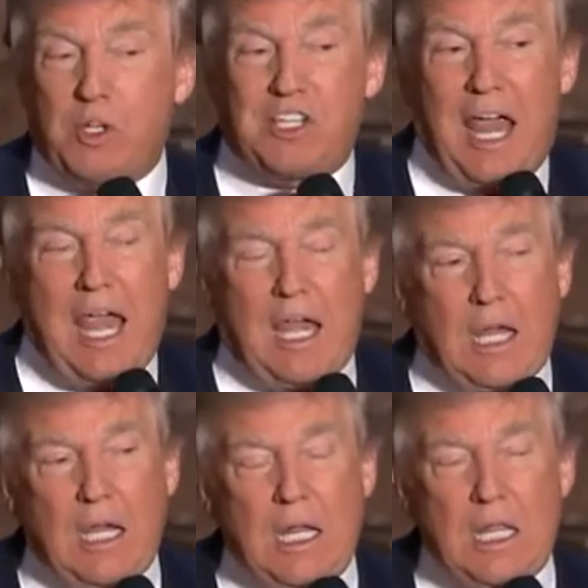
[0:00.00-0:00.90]
were
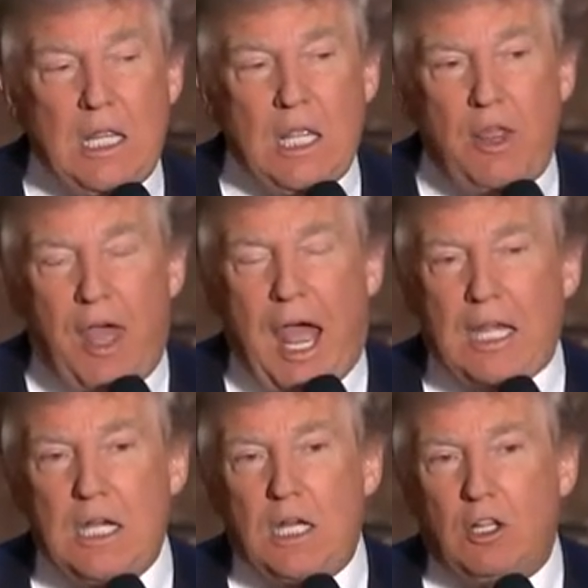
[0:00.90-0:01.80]
saying
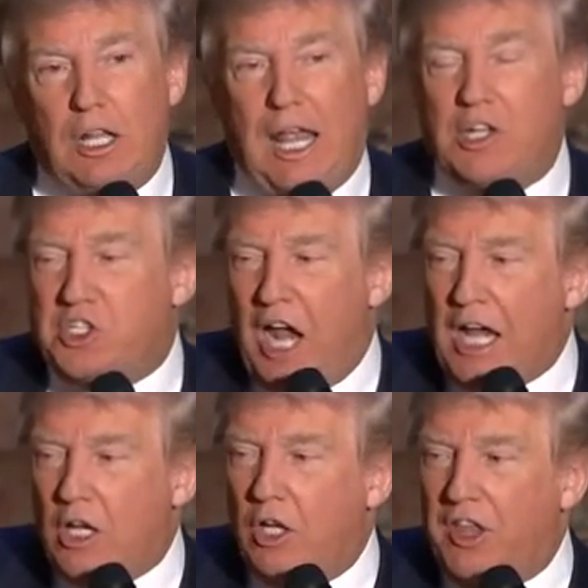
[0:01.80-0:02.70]
that the last
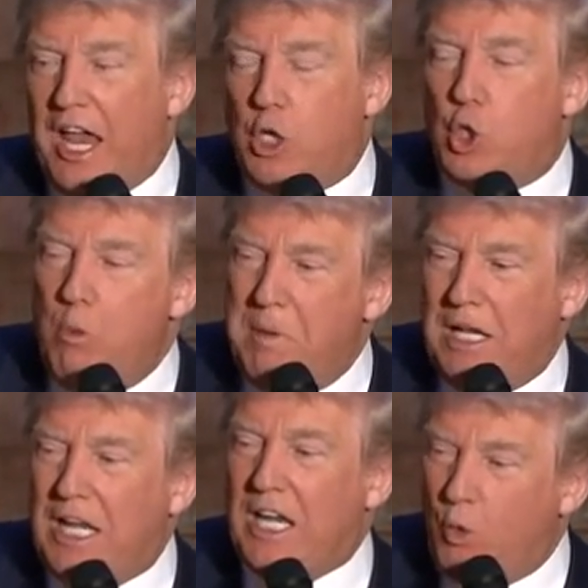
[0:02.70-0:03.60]
cycle, they had 2
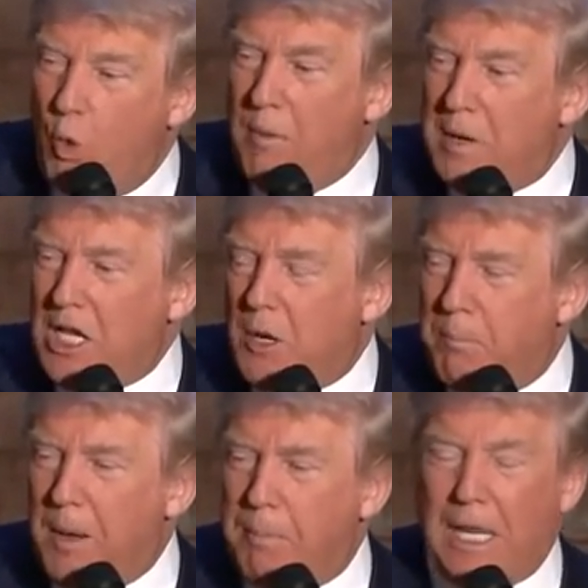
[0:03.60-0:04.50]
million and 1 million
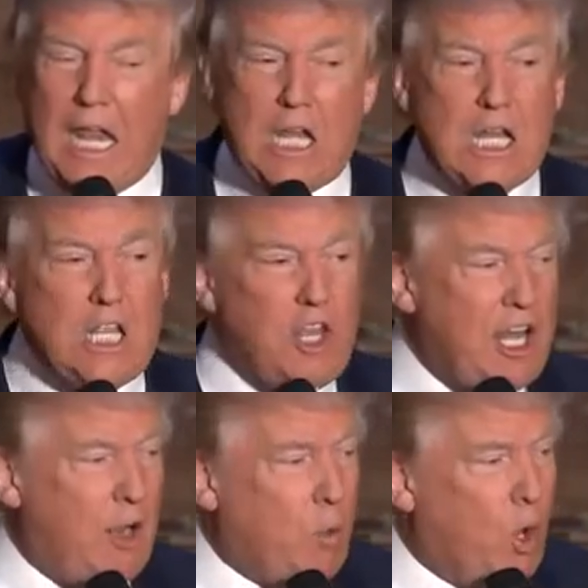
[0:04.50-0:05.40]
people, and the
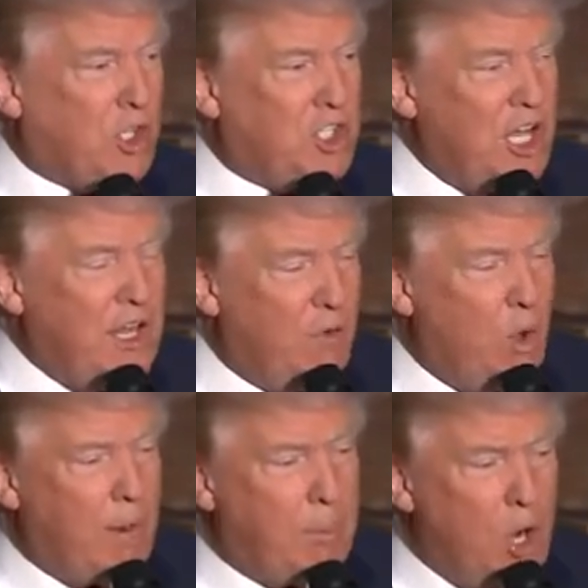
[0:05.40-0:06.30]
networks didn't even
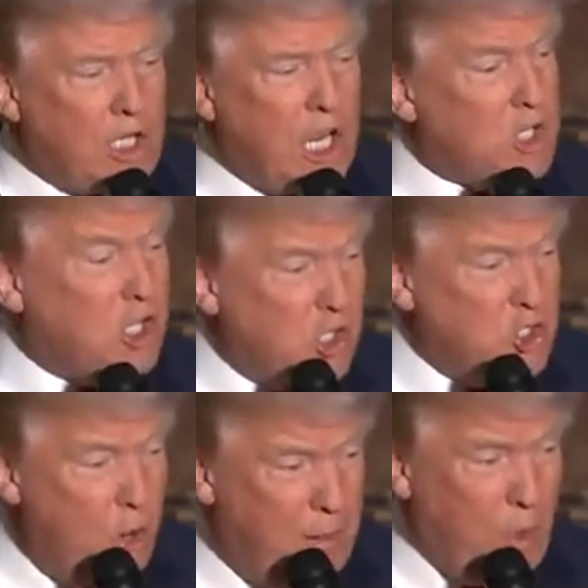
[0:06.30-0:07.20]
want to broadcast it
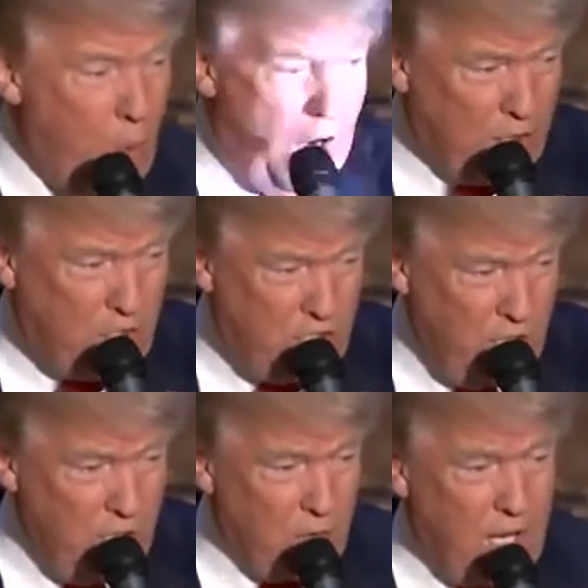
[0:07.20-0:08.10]
because nobody
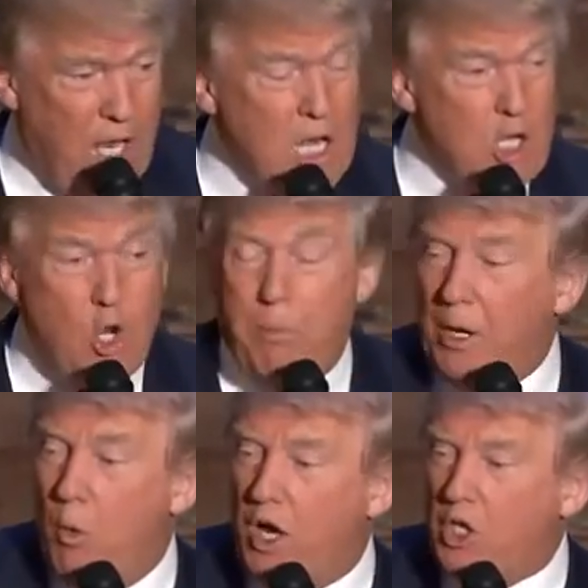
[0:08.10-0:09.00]
watched, okay?
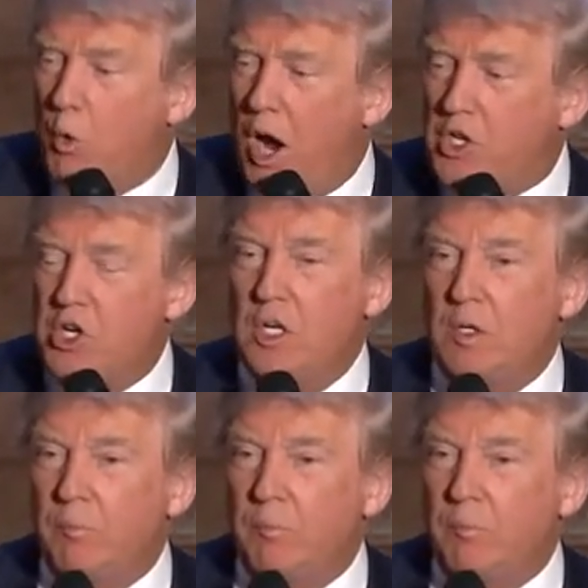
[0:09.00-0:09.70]
Nobody wanted to watch.